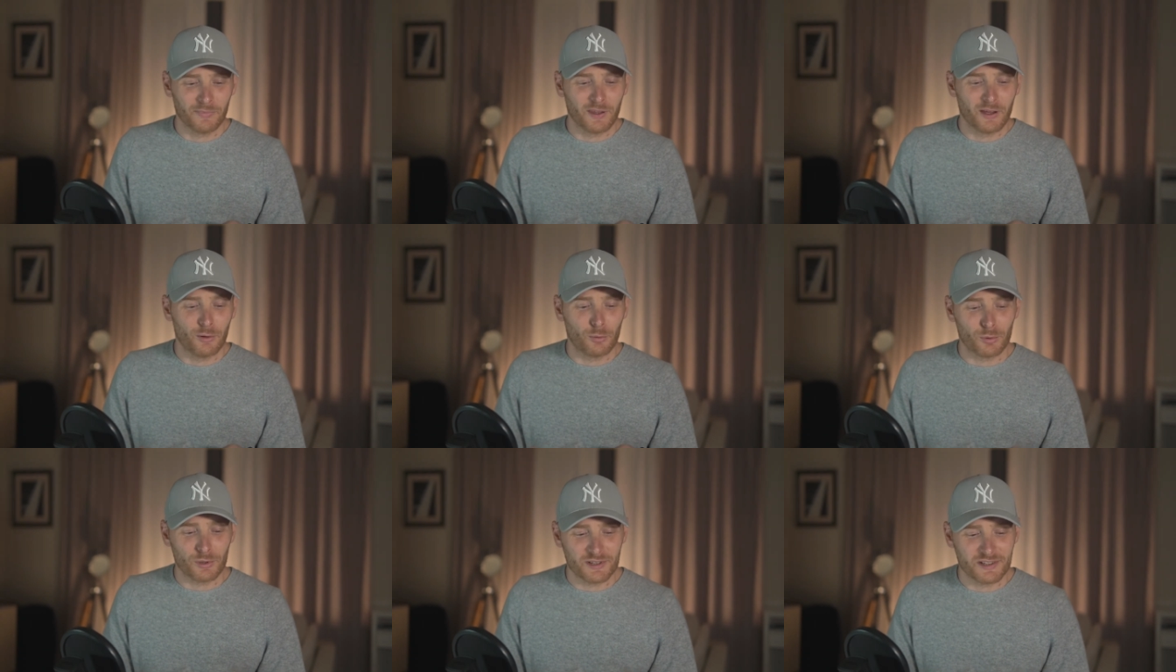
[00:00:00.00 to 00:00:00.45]

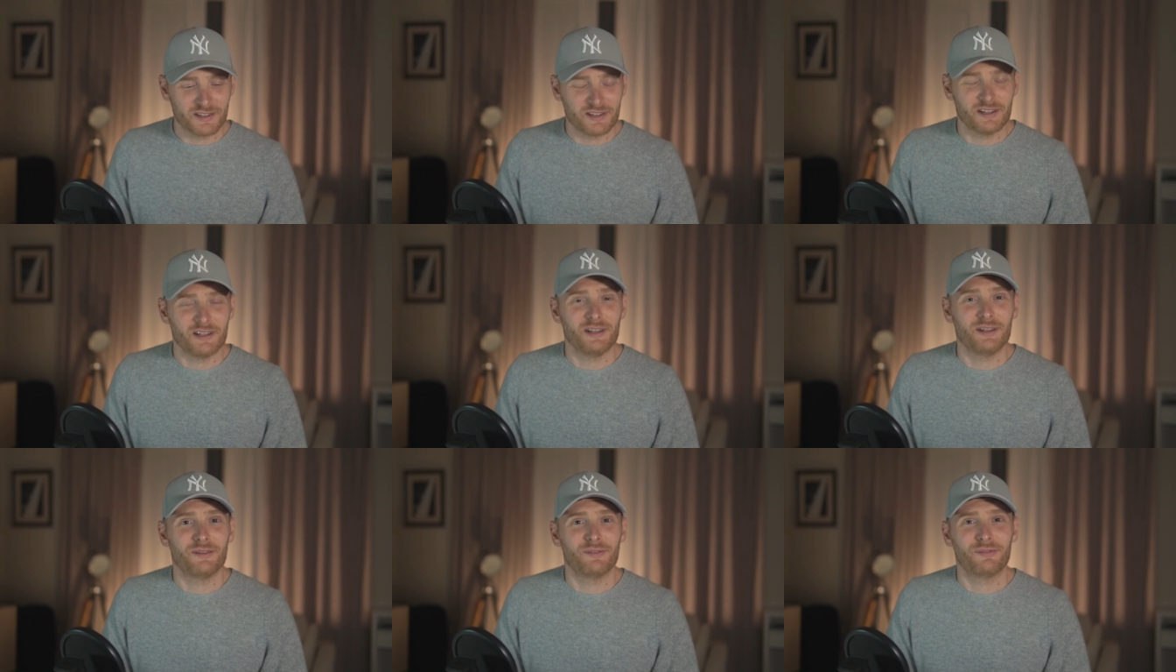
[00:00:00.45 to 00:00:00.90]

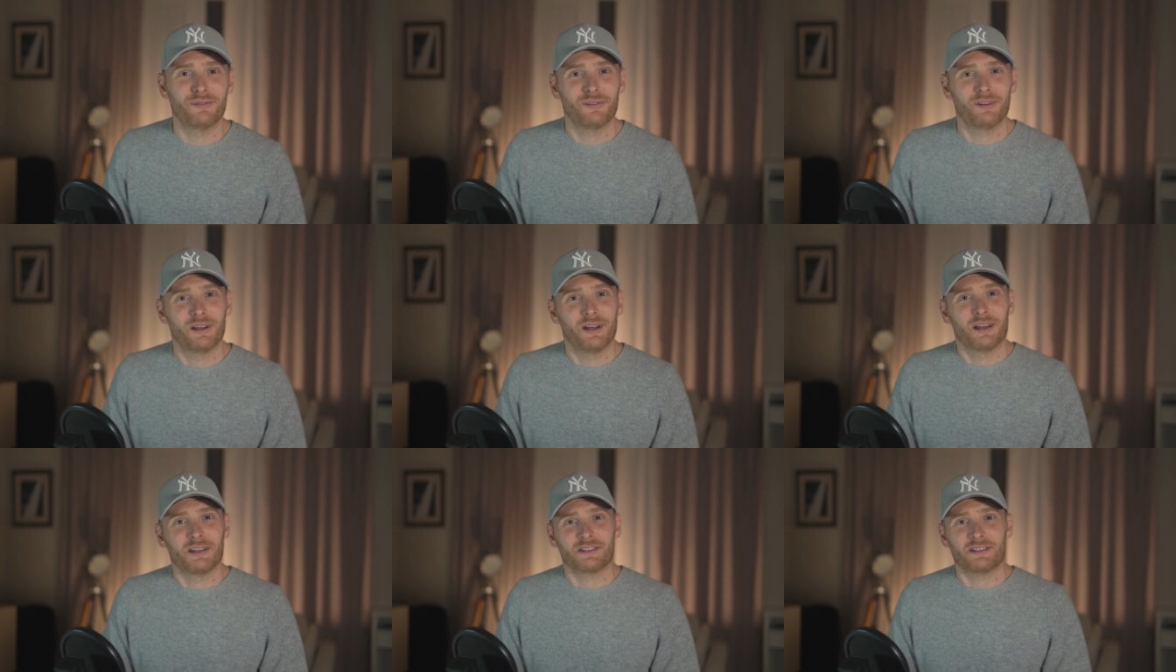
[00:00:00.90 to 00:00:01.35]
receive
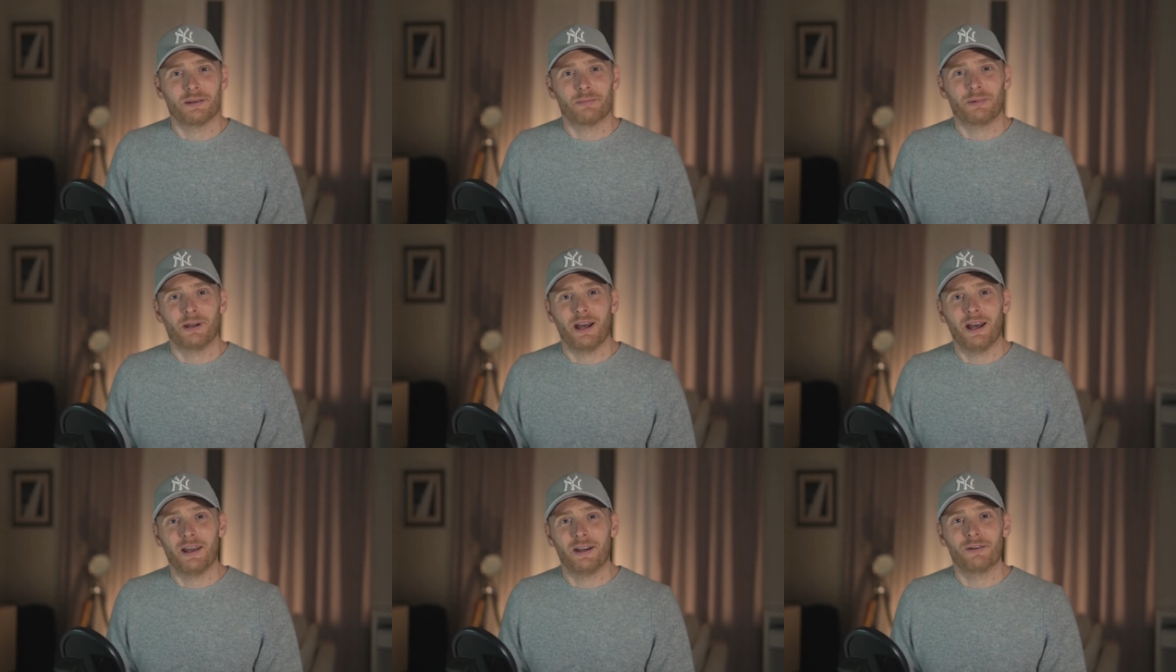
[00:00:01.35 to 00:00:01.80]
some
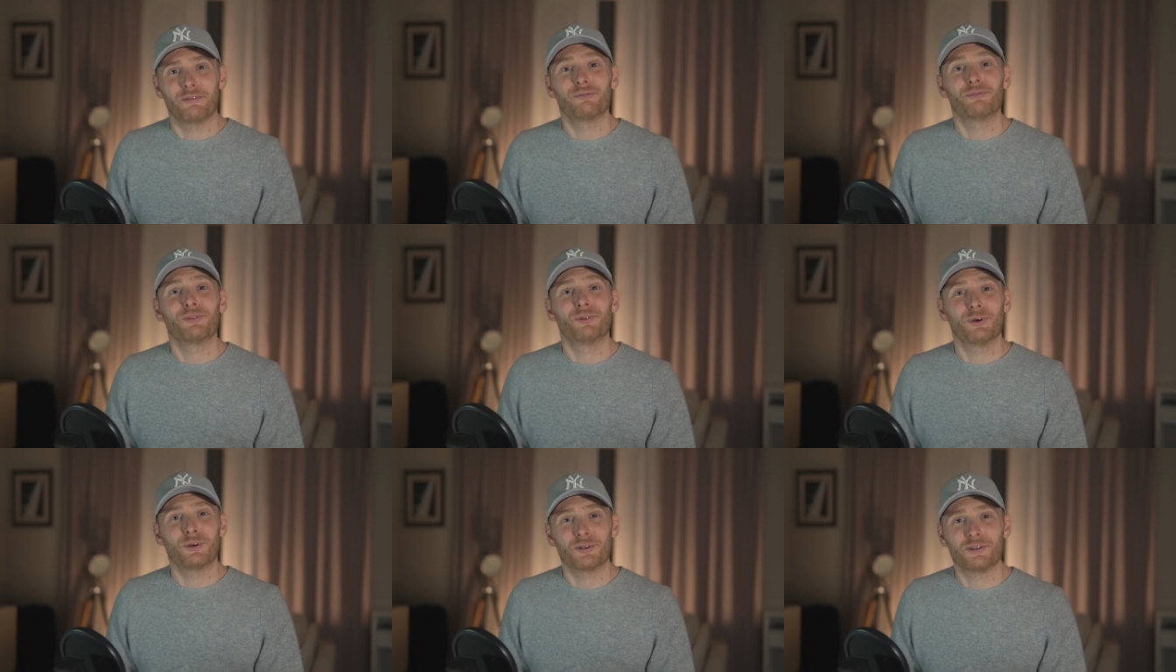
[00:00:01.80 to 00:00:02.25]
kind of
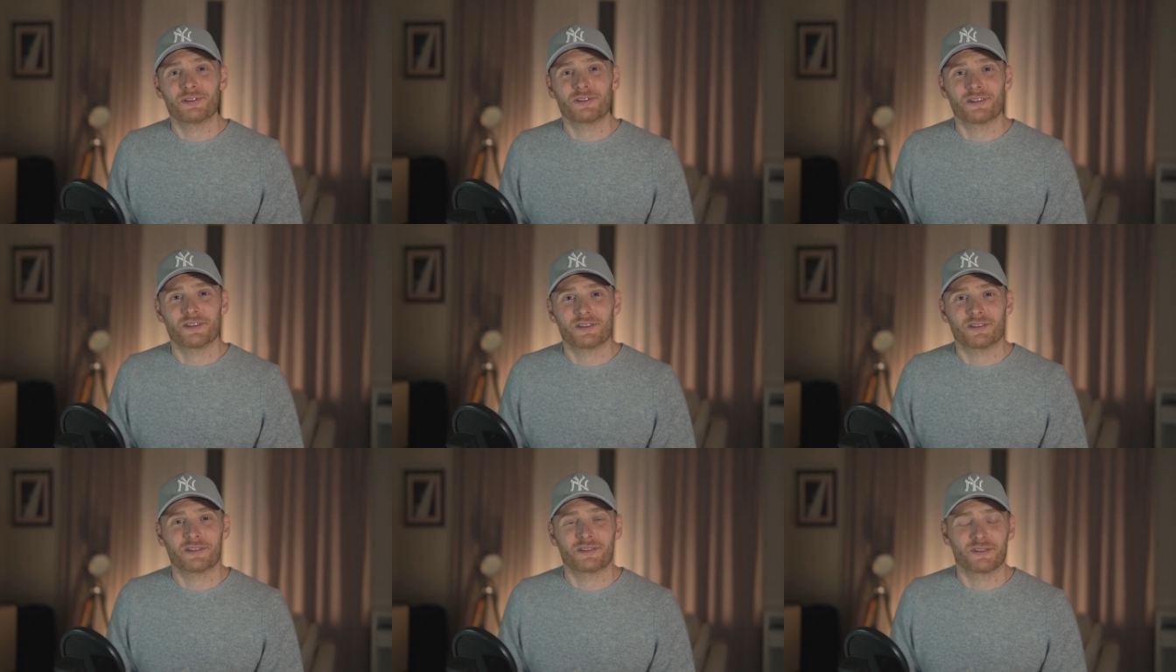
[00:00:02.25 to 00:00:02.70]

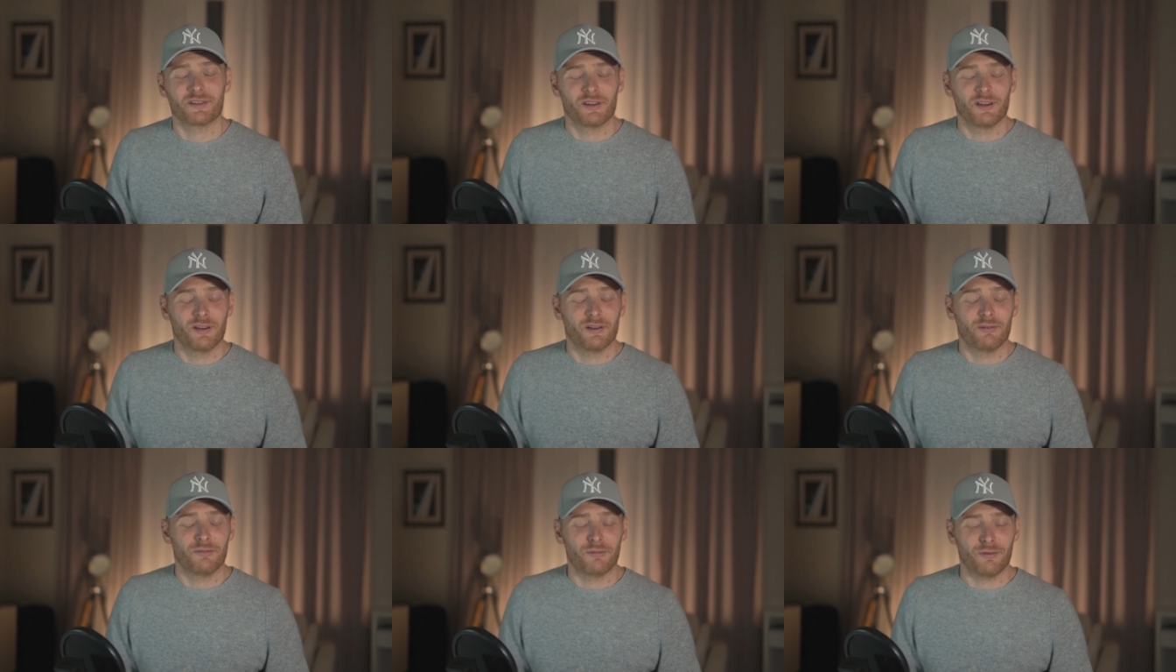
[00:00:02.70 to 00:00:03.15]
notices
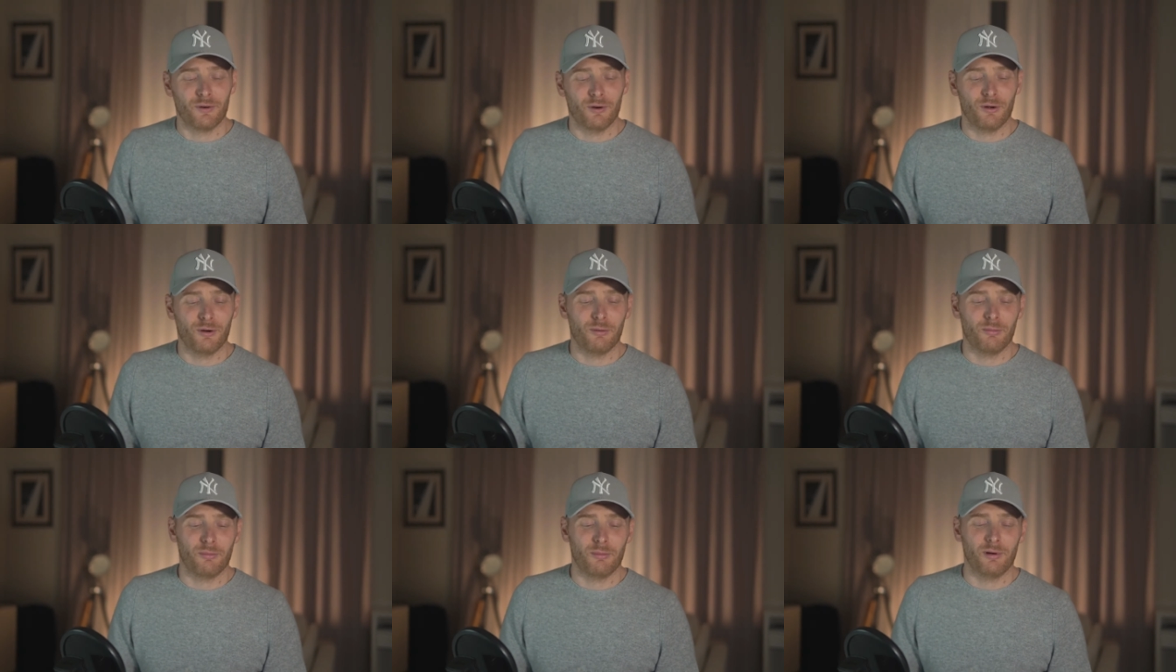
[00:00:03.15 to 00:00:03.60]

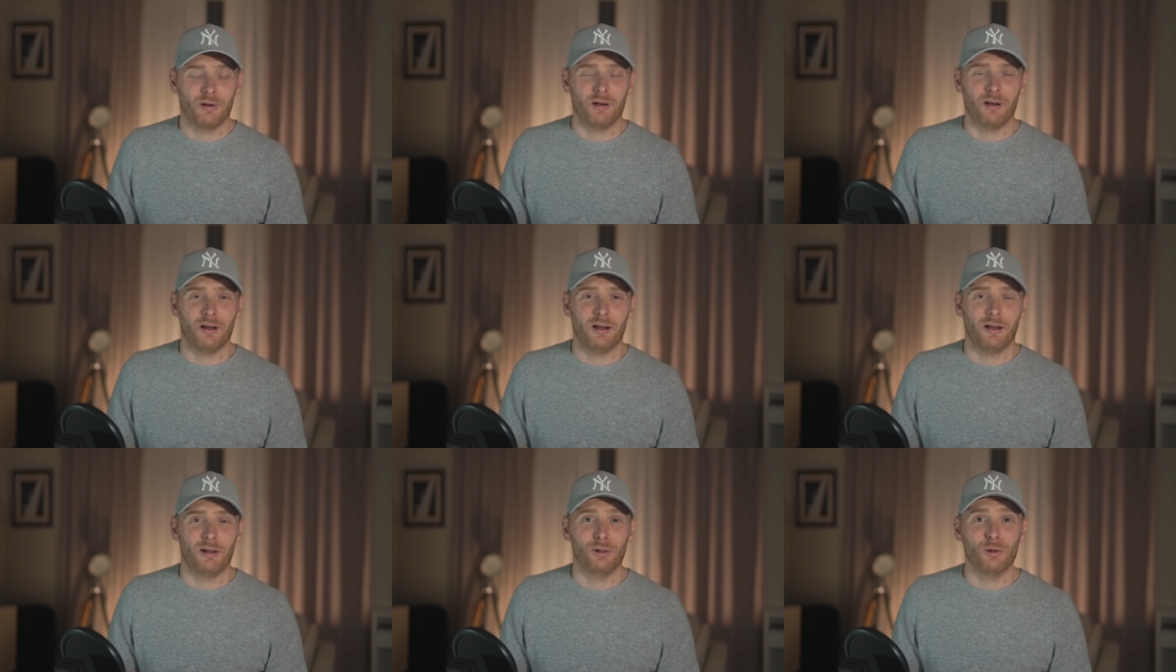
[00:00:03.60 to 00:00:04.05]
from uh,